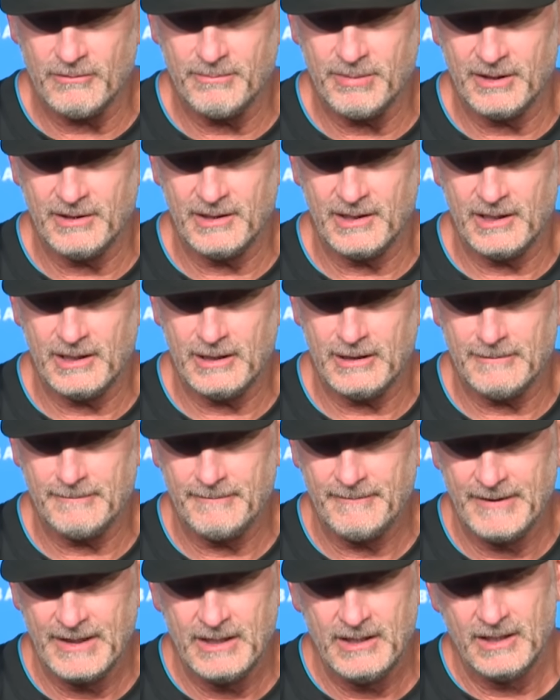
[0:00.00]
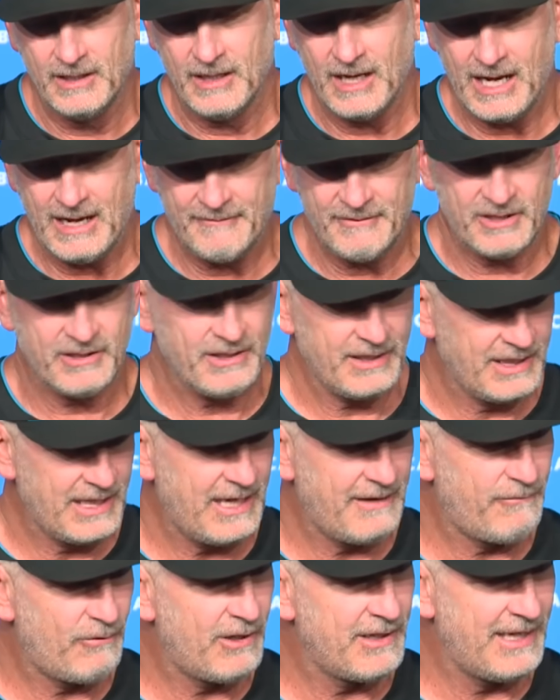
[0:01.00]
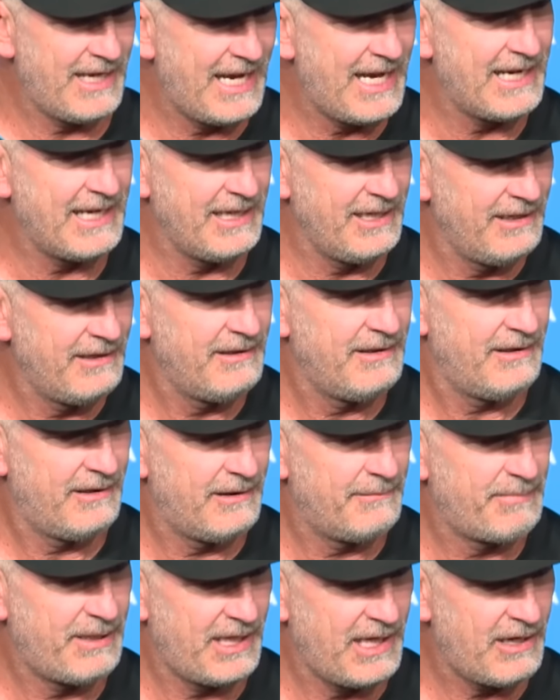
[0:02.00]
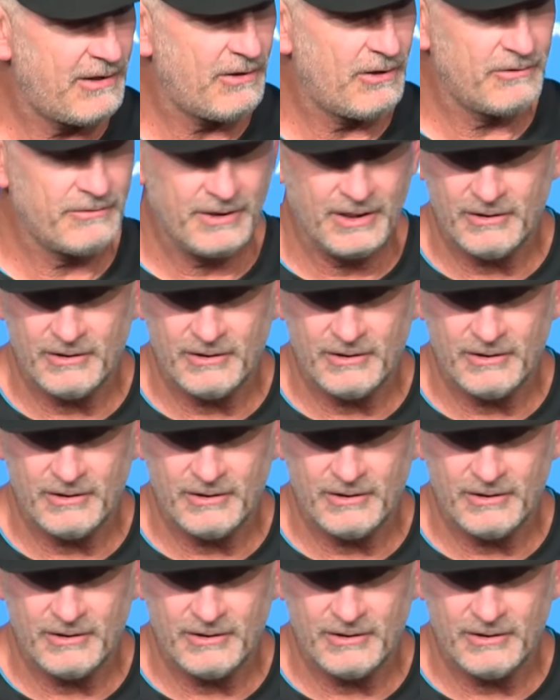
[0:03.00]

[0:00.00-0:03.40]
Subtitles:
But obviously gave one to Eddie of Panero.